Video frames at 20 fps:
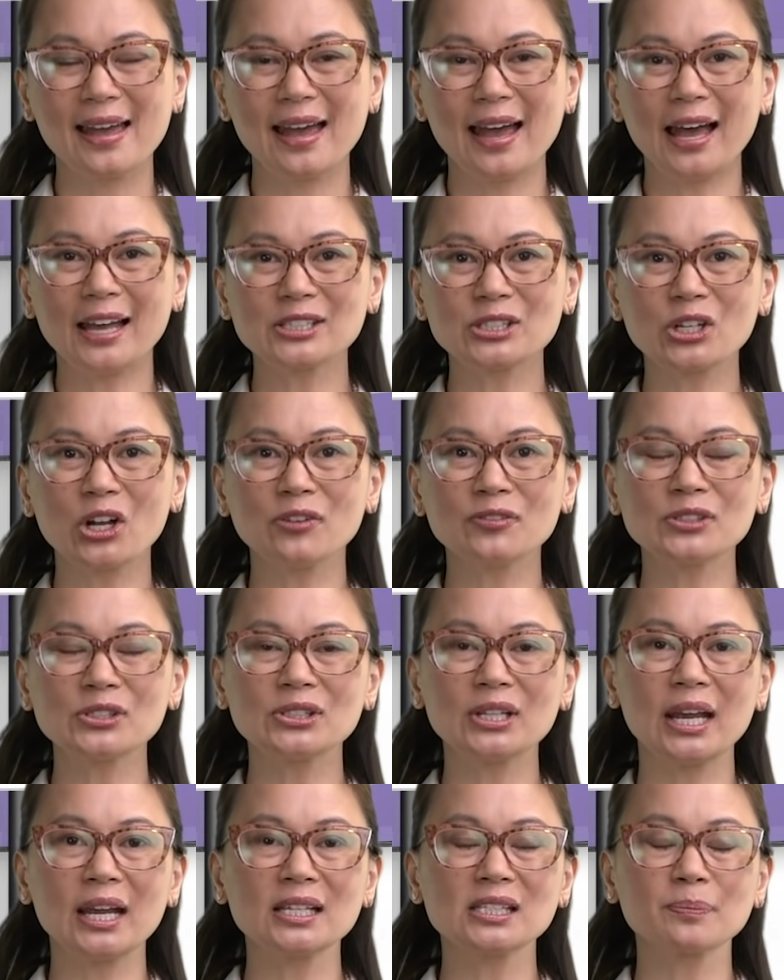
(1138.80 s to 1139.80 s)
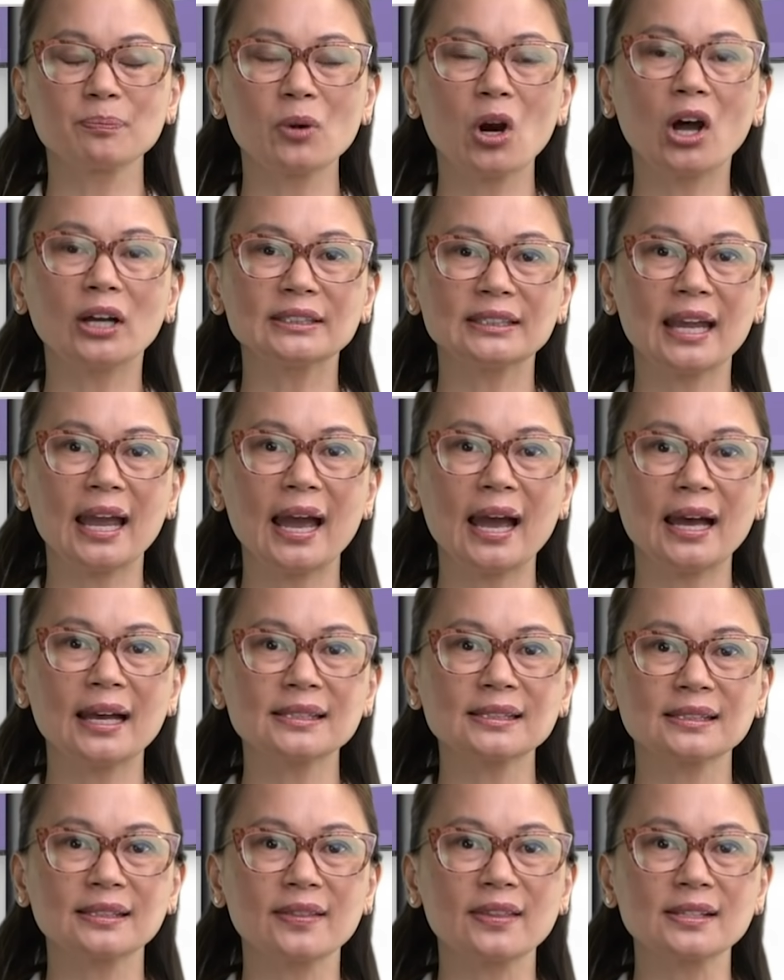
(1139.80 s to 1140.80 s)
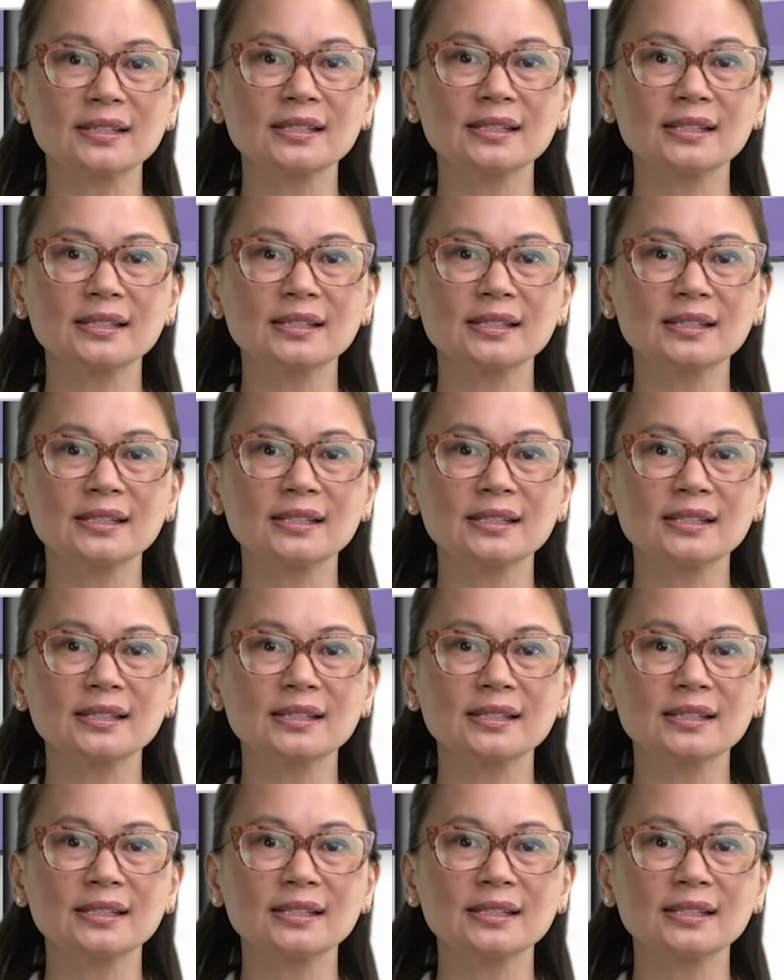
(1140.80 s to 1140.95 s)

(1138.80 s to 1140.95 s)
As of today's broadcast, the